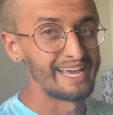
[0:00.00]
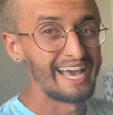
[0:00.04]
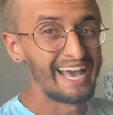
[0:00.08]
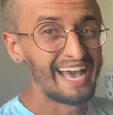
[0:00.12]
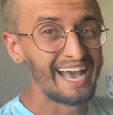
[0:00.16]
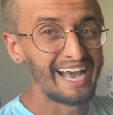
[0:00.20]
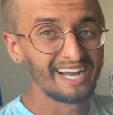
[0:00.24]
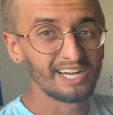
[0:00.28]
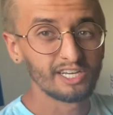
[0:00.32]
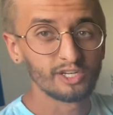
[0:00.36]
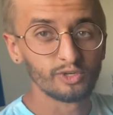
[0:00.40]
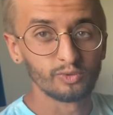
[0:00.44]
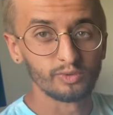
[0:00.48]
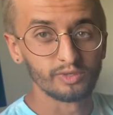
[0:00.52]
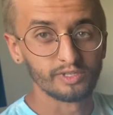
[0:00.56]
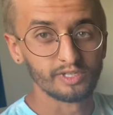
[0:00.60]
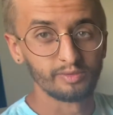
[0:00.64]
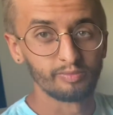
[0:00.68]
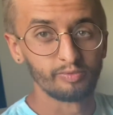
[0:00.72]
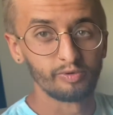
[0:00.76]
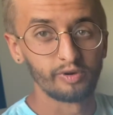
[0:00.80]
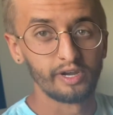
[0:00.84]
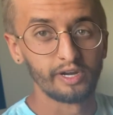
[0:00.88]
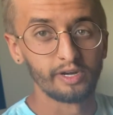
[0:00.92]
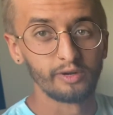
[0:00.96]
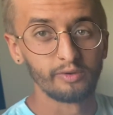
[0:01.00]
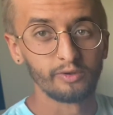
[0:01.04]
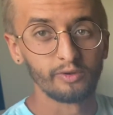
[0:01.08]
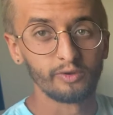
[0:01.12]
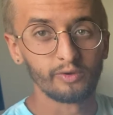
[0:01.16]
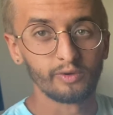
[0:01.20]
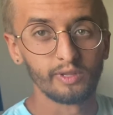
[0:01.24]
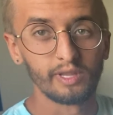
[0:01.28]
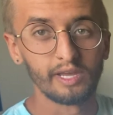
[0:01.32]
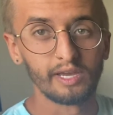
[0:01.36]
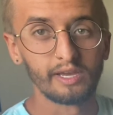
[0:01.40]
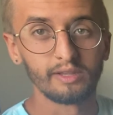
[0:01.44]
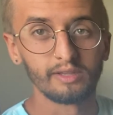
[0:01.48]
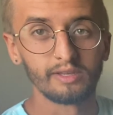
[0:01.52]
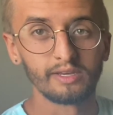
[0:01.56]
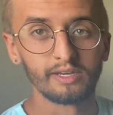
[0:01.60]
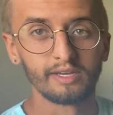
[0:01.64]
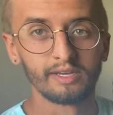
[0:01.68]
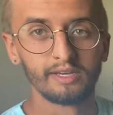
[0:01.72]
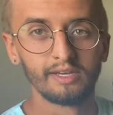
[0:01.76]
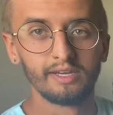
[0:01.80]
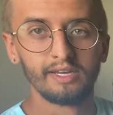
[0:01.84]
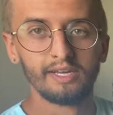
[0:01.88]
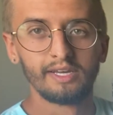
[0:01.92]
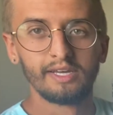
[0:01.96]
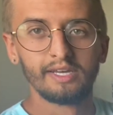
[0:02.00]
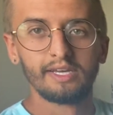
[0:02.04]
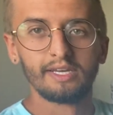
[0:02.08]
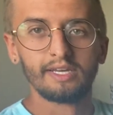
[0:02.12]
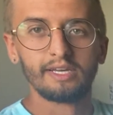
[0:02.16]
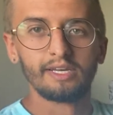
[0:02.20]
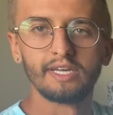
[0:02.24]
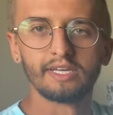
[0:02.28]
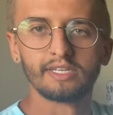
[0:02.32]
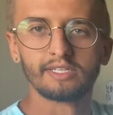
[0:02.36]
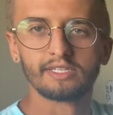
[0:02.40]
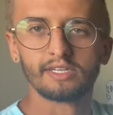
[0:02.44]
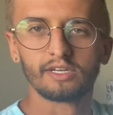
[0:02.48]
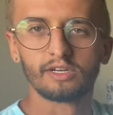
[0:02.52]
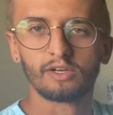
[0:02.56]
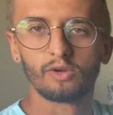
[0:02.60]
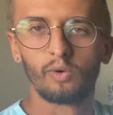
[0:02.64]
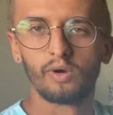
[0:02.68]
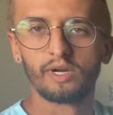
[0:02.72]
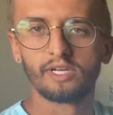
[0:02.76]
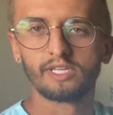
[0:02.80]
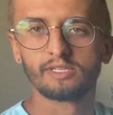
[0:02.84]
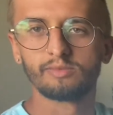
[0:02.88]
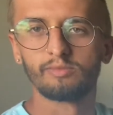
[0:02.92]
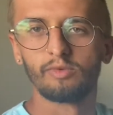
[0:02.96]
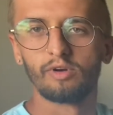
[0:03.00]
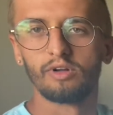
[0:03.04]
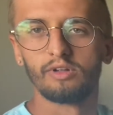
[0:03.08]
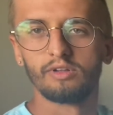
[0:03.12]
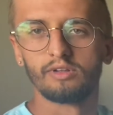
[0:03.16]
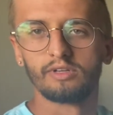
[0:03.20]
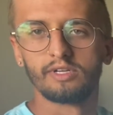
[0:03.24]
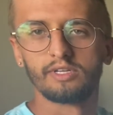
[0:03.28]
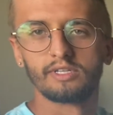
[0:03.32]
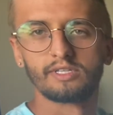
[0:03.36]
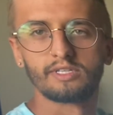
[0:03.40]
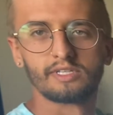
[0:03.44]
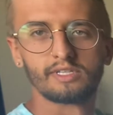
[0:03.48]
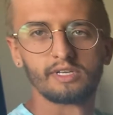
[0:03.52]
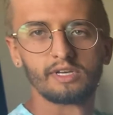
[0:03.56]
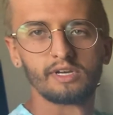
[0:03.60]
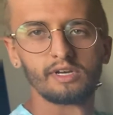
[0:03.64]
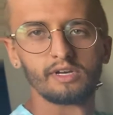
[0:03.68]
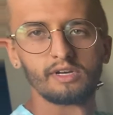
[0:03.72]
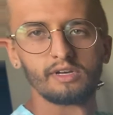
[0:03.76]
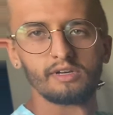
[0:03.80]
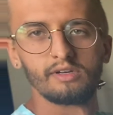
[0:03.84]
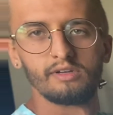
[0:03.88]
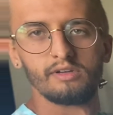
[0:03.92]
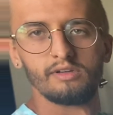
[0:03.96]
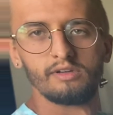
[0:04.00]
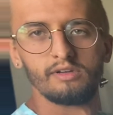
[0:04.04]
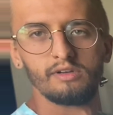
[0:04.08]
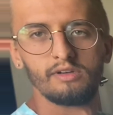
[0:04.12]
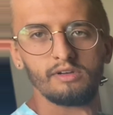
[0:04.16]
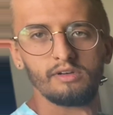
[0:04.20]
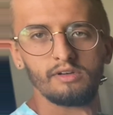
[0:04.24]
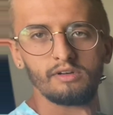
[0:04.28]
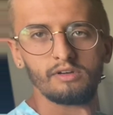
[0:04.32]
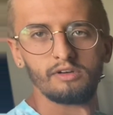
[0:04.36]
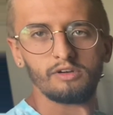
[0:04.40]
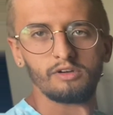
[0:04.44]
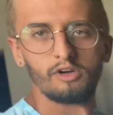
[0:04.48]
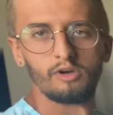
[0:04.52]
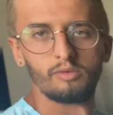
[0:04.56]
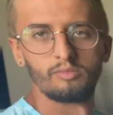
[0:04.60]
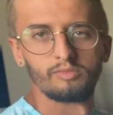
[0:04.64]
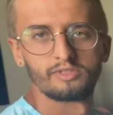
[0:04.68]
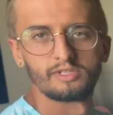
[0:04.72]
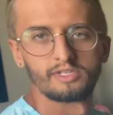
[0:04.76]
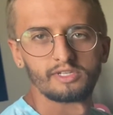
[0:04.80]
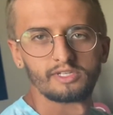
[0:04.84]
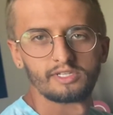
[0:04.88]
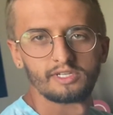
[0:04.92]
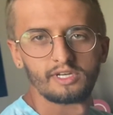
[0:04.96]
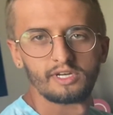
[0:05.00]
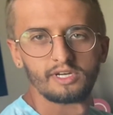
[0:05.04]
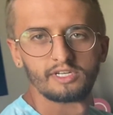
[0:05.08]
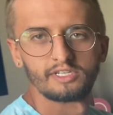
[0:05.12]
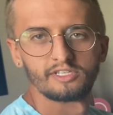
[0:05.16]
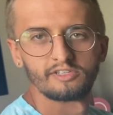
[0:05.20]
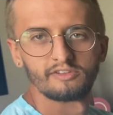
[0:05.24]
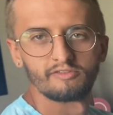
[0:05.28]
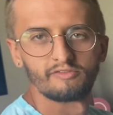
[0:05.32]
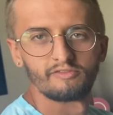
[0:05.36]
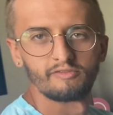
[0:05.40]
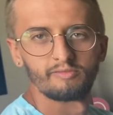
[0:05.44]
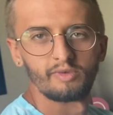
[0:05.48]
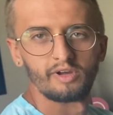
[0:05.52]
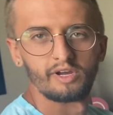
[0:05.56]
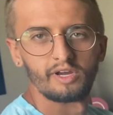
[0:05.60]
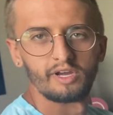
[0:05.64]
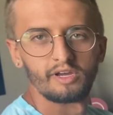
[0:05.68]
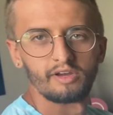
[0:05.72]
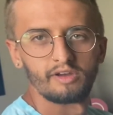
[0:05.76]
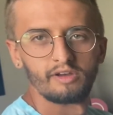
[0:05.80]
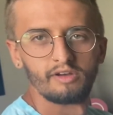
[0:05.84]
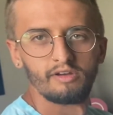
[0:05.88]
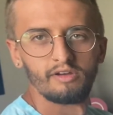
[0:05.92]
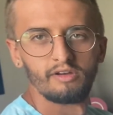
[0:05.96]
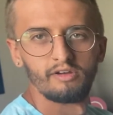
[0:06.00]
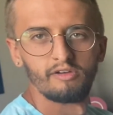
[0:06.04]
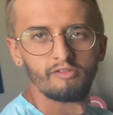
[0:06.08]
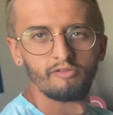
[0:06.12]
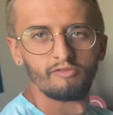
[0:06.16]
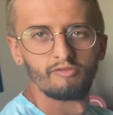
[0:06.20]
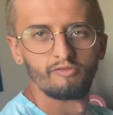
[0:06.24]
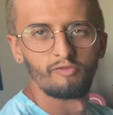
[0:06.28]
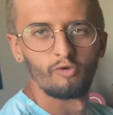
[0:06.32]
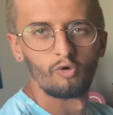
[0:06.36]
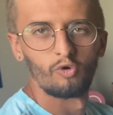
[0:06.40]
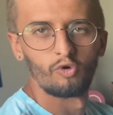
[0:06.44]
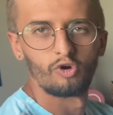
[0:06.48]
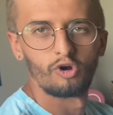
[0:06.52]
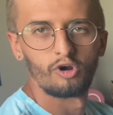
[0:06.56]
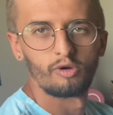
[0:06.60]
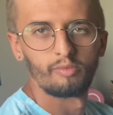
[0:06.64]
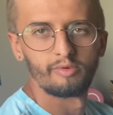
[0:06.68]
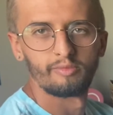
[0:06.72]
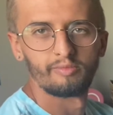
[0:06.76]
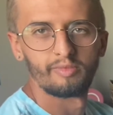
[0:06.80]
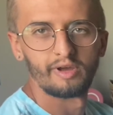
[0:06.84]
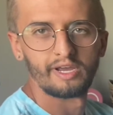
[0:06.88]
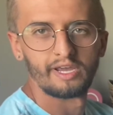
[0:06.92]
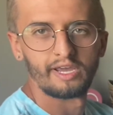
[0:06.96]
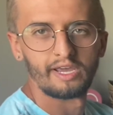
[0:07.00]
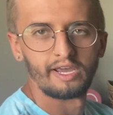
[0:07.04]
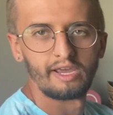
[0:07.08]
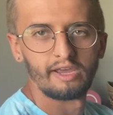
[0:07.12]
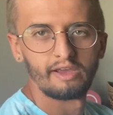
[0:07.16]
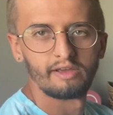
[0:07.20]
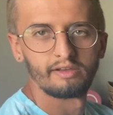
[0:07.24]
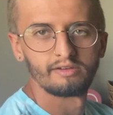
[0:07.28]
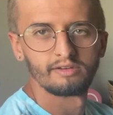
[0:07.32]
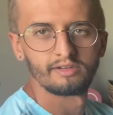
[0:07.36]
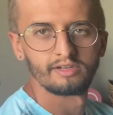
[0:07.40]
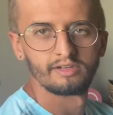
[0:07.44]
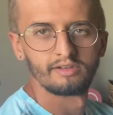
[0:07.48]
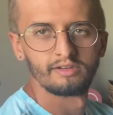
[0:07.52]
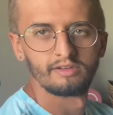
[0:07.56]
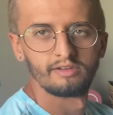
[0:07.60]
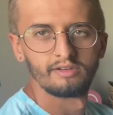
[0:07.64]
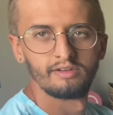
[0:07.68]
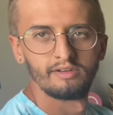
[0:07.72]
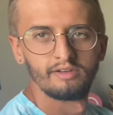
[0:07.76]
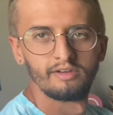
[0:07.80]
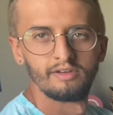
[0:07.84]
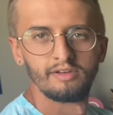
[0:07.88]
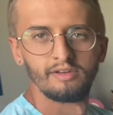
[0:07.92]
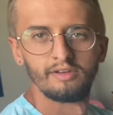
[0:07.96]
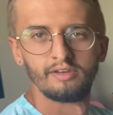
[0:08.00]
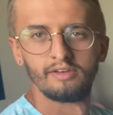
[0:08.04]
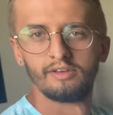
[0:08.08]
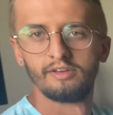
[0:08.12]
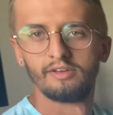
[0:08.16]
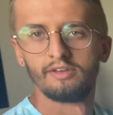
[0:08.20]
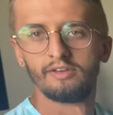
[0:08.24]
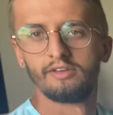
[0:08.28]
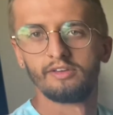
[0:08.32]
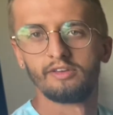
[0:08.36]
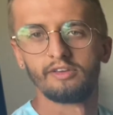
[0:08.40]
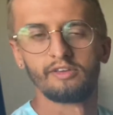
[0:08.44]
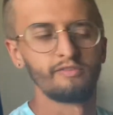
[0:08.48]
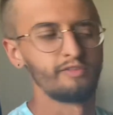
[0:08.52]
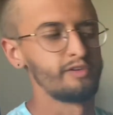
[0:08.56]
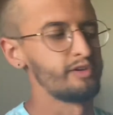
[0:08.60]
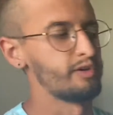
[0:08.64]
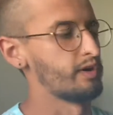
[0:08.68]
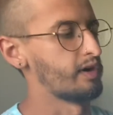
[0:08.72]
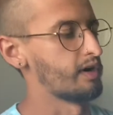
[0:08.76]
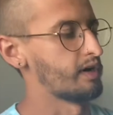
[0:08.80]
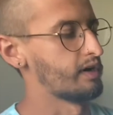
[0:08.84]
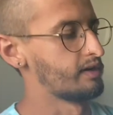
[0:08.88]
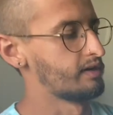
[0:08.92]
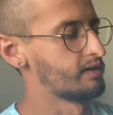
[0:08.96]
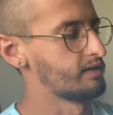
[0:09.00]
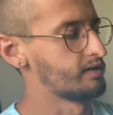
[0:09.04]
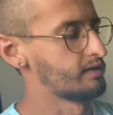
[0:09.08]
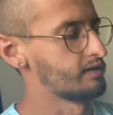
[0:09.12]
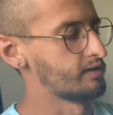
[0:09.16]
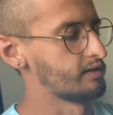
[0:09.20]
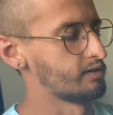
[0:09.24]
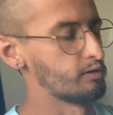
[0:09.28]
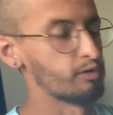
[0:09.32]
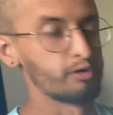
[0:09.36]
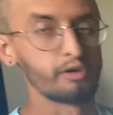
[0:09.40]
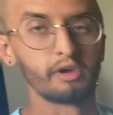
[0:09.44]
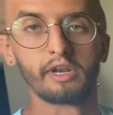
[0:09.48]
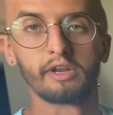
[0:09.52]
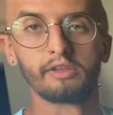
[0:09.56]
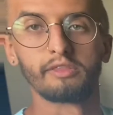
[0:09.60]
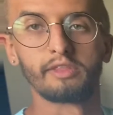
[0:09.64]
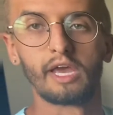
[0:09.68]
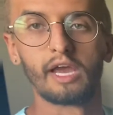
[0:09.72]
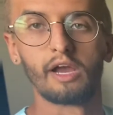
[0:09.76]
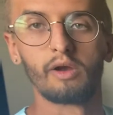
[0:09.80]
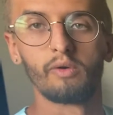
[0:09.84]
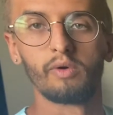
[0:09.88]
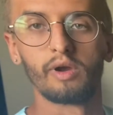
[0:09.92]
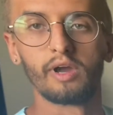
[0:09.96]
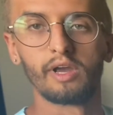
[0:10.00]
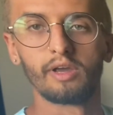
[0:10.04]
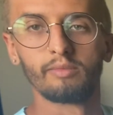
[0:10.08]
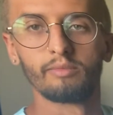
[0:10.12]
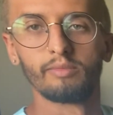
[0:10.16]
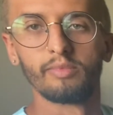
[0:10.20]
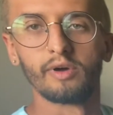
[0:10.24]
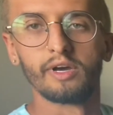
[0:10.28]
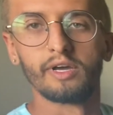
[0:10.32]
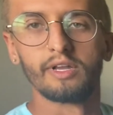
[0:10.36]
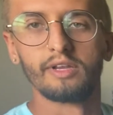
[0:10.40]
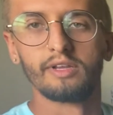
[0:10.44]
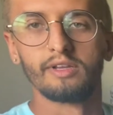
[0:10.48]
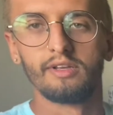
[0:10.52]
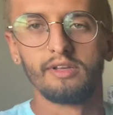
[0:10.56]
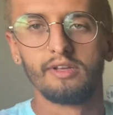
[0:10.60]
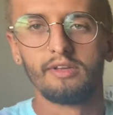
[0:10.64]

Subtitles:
actual soprano ukulele. It's quite small. It's almost the size of my forearm in my hand, if you look at it that way. But